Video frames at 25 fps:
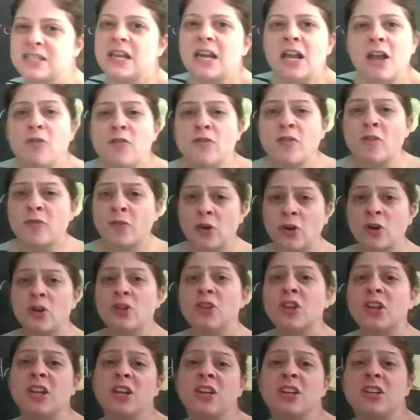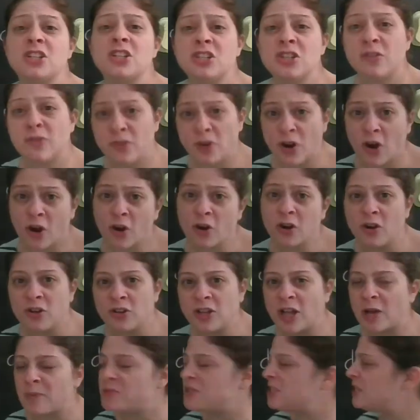If you've ever heard the condition of
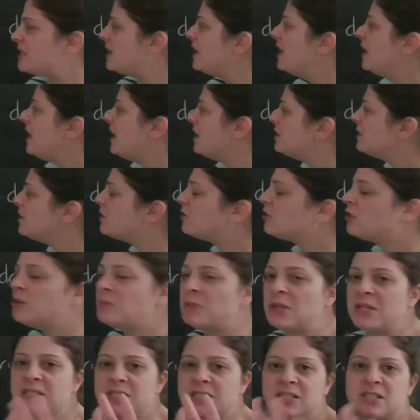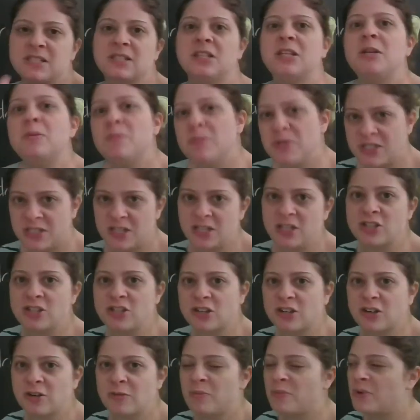narcolepsy, it literally means sleep
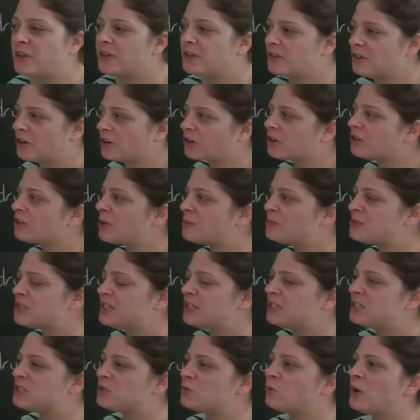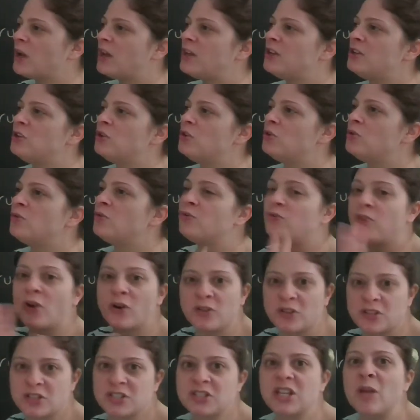seizure, but narcolepsy is when you fall
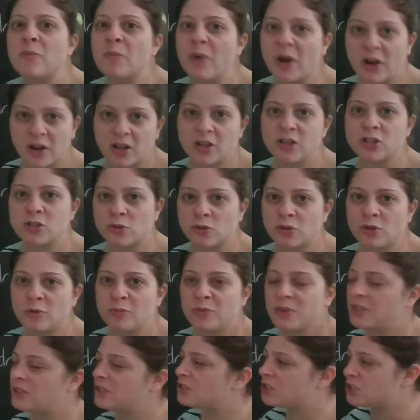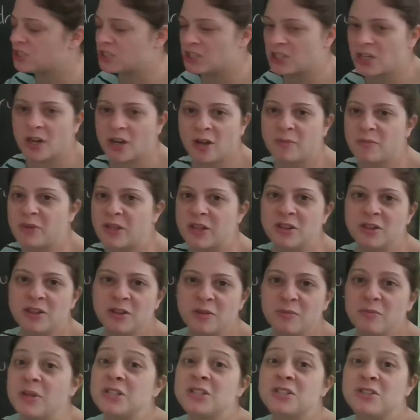asleep uncontrollably. Just in the
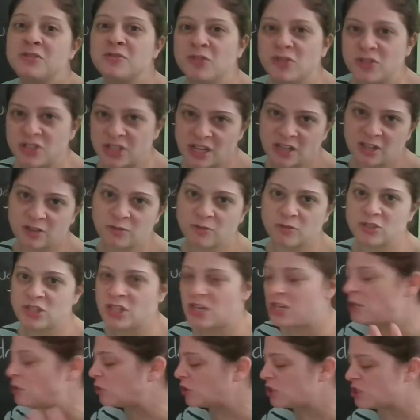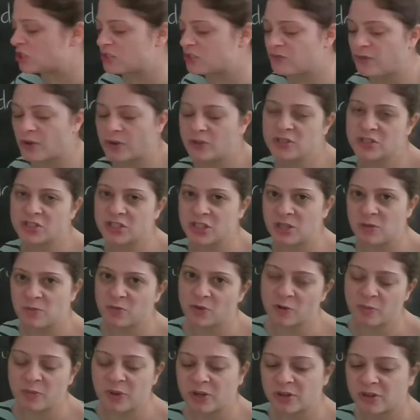midst of your daily routine, you can just fall asleep for
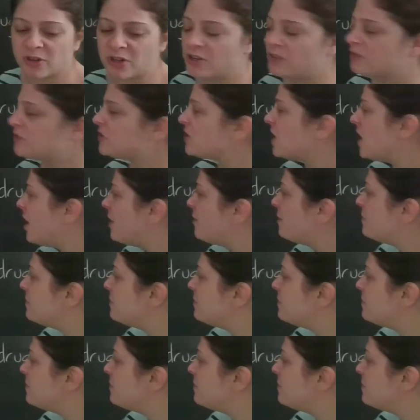a period of time.